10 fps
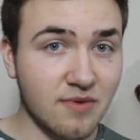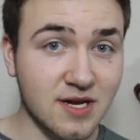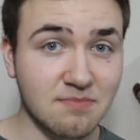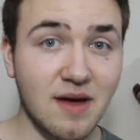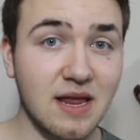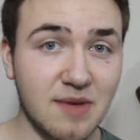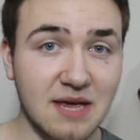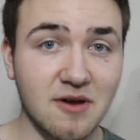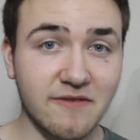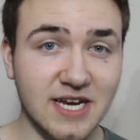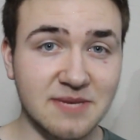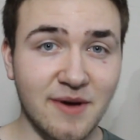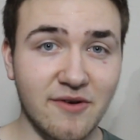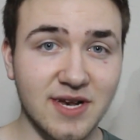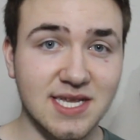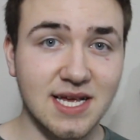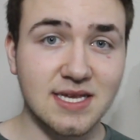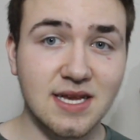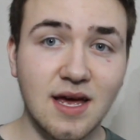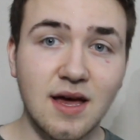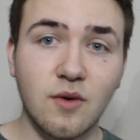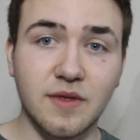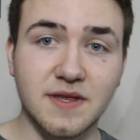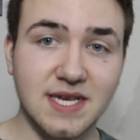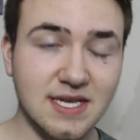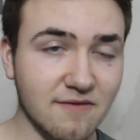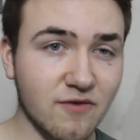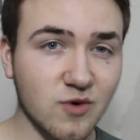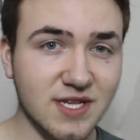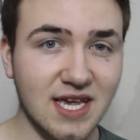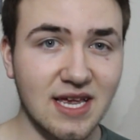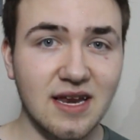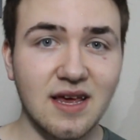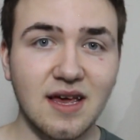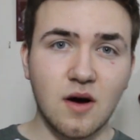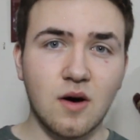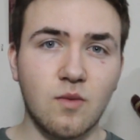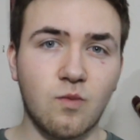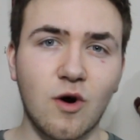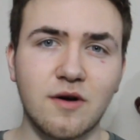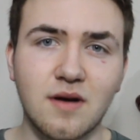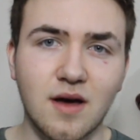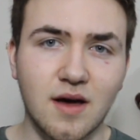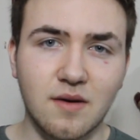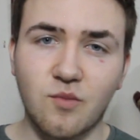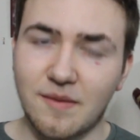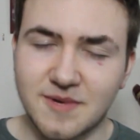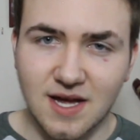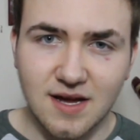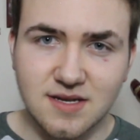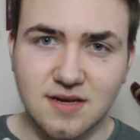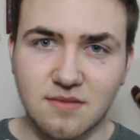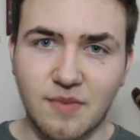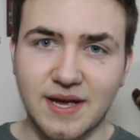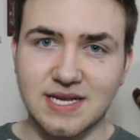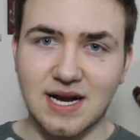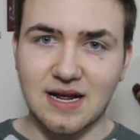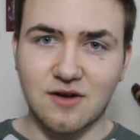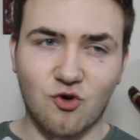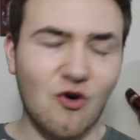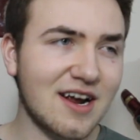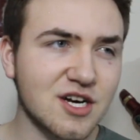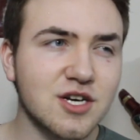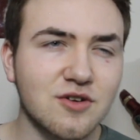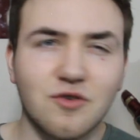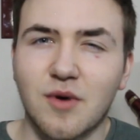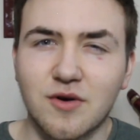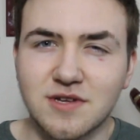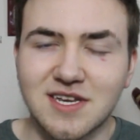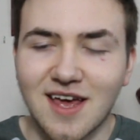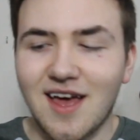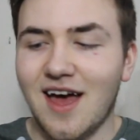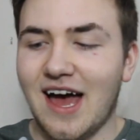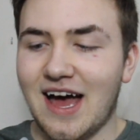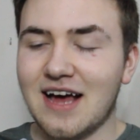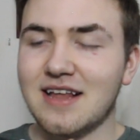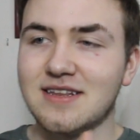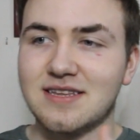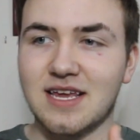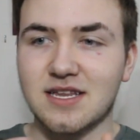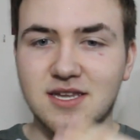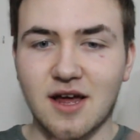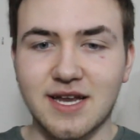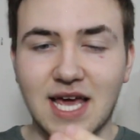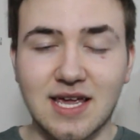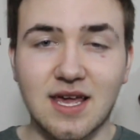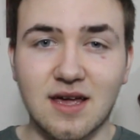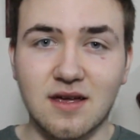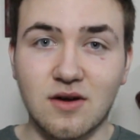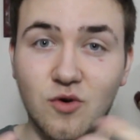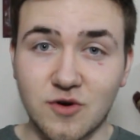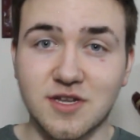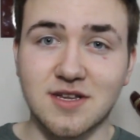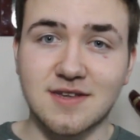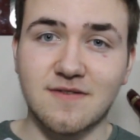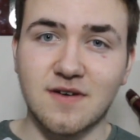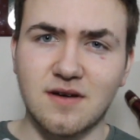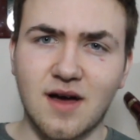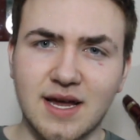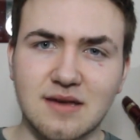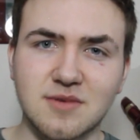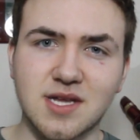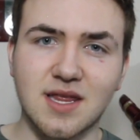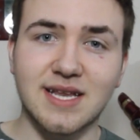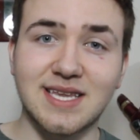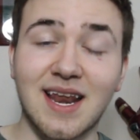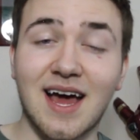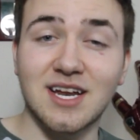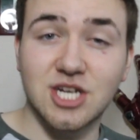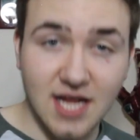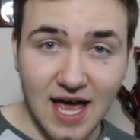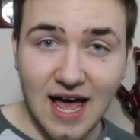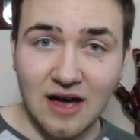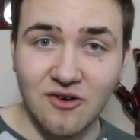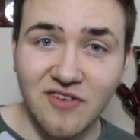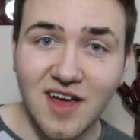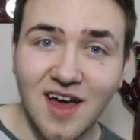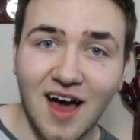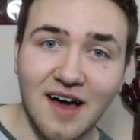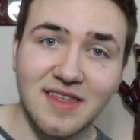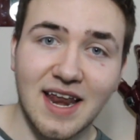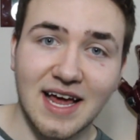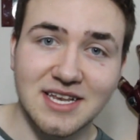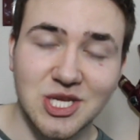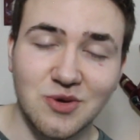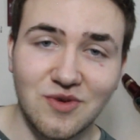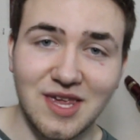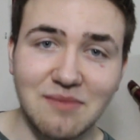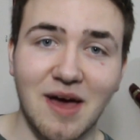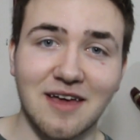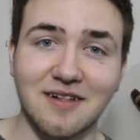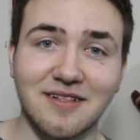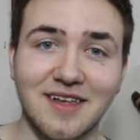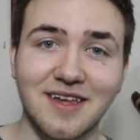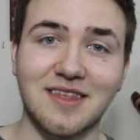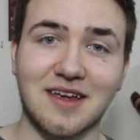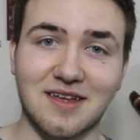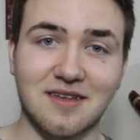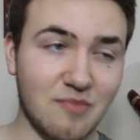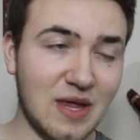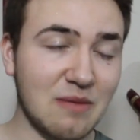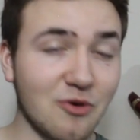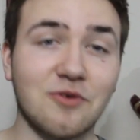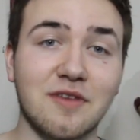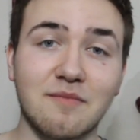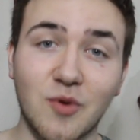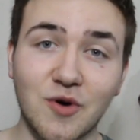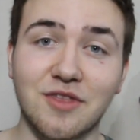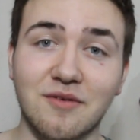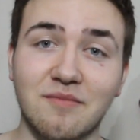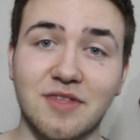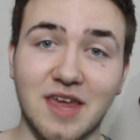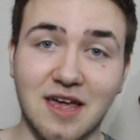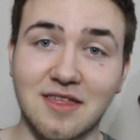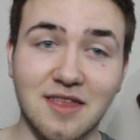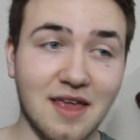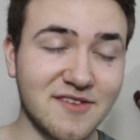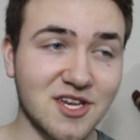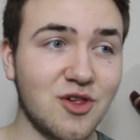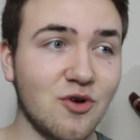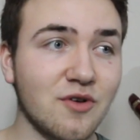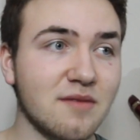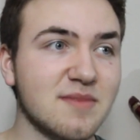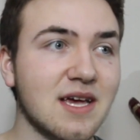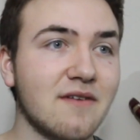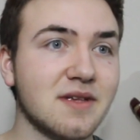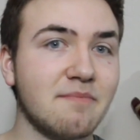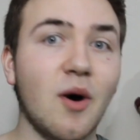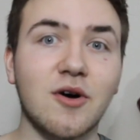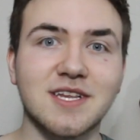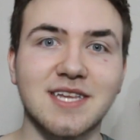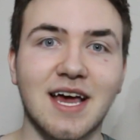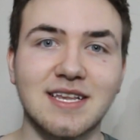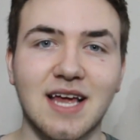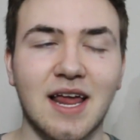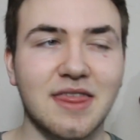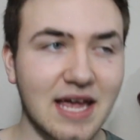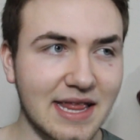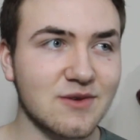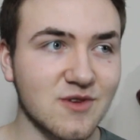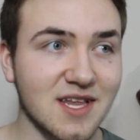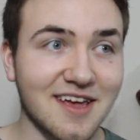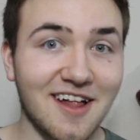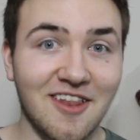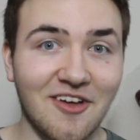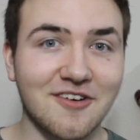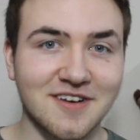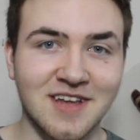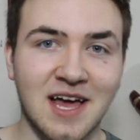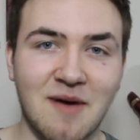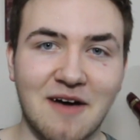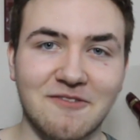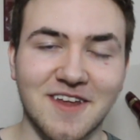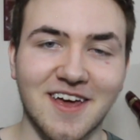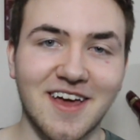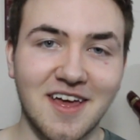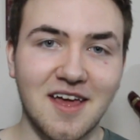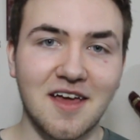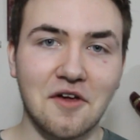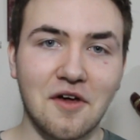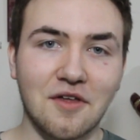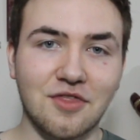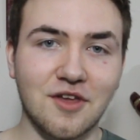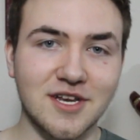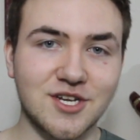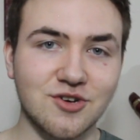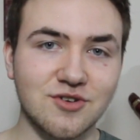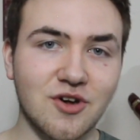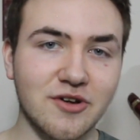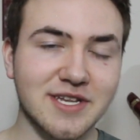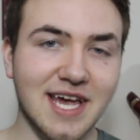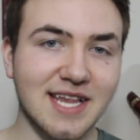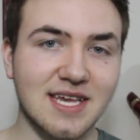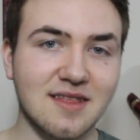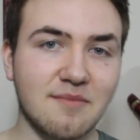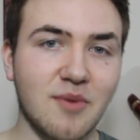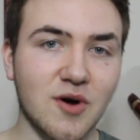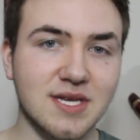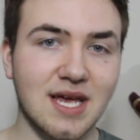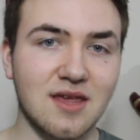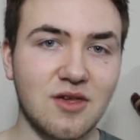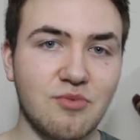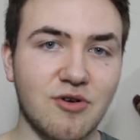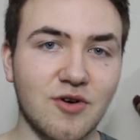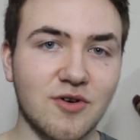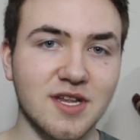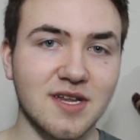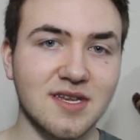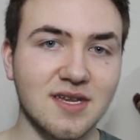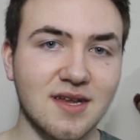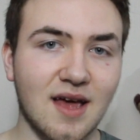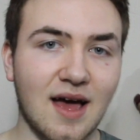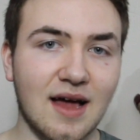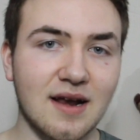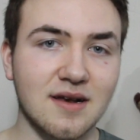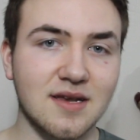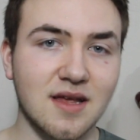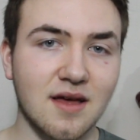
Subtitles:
because many people have experienced this with season 14, one website basically crashed almost and it started taking orders for items that they didn't actually have and then had to email the people that bought them thinking that they've secured themselves a box set. And I think this was like a long time after. That you're not getting the box set you pre-ordered and